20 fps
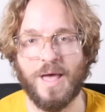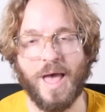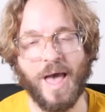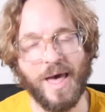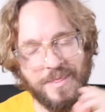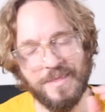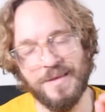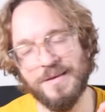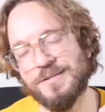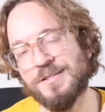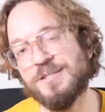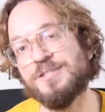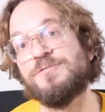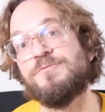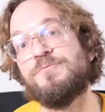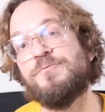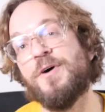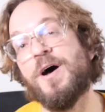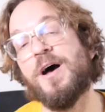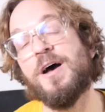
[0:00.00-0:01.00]
And this is
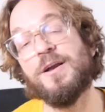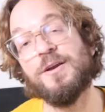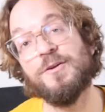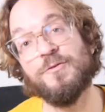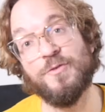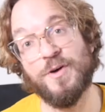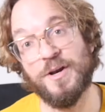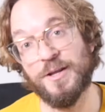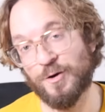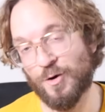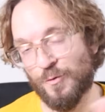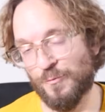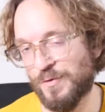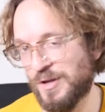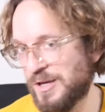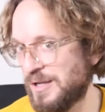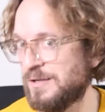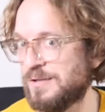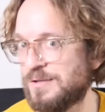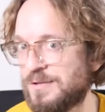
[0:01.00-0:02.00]
very
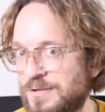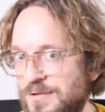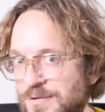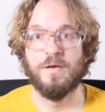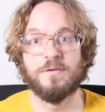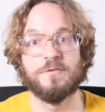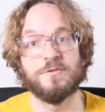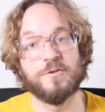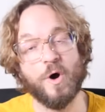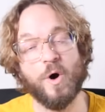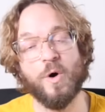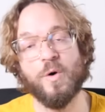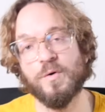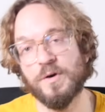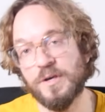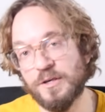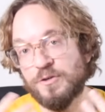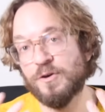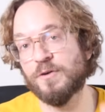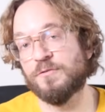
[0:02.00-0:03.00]
convenient. So
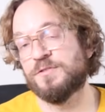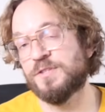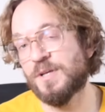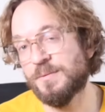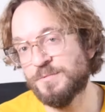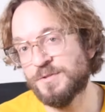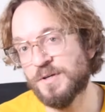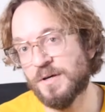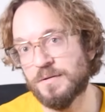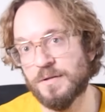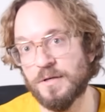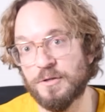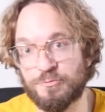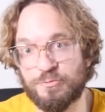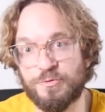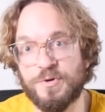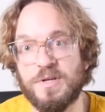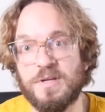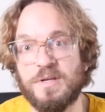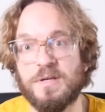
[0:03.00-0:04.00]
if your subject, a
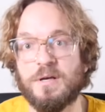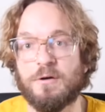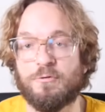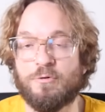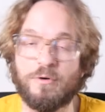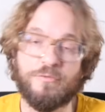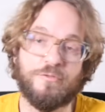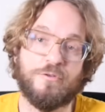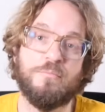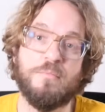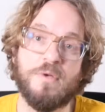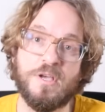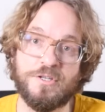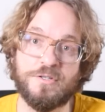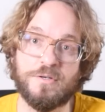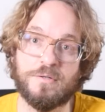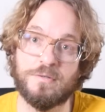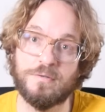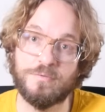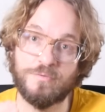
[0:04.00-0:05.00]
tree or a
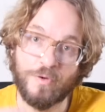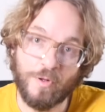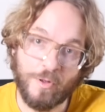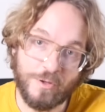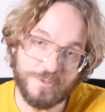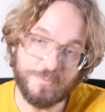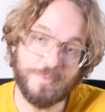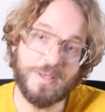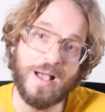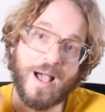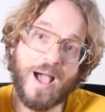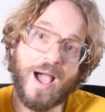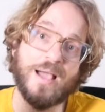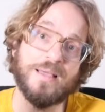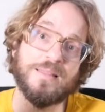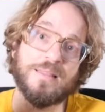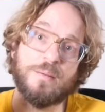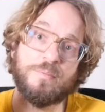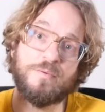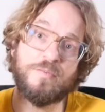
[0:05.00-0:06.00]
formation, falls
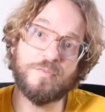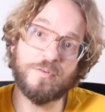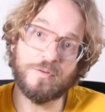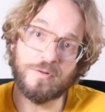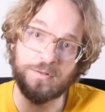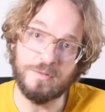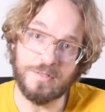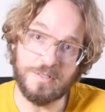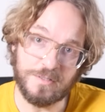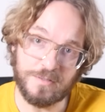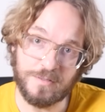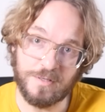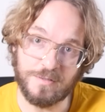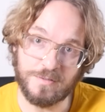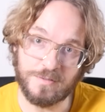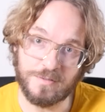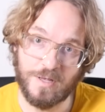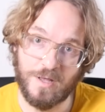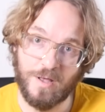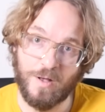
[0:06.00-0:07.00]
behind the focal distance,